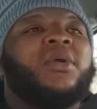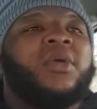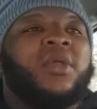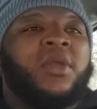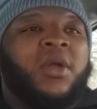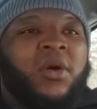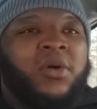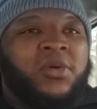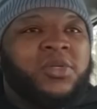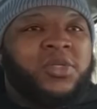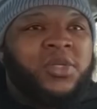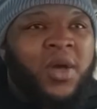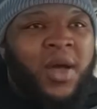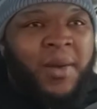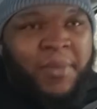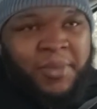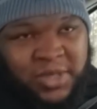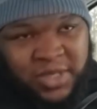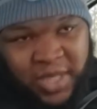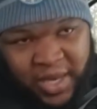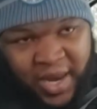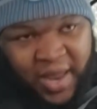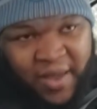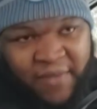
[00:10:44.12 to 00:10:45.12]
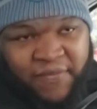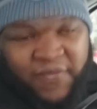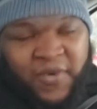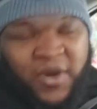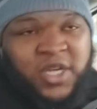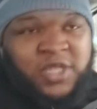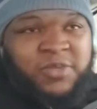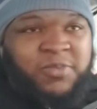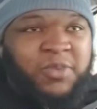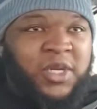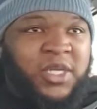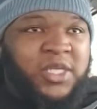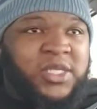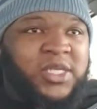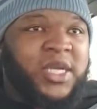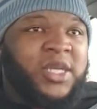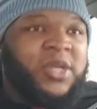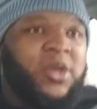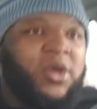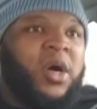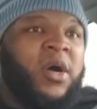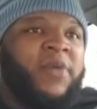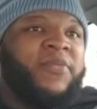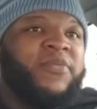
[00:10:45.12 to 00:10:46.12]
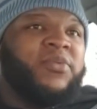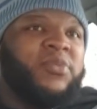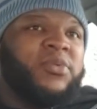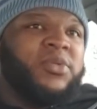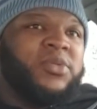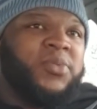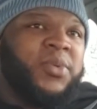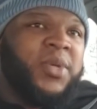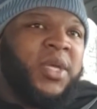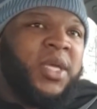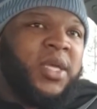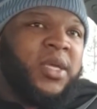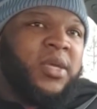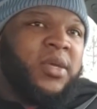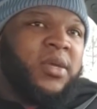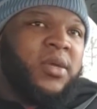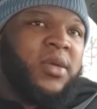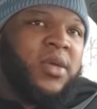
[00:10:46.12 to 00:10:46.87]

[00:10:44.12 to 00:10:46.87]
You know, so I'm going to say that first, but he said the offer was weak.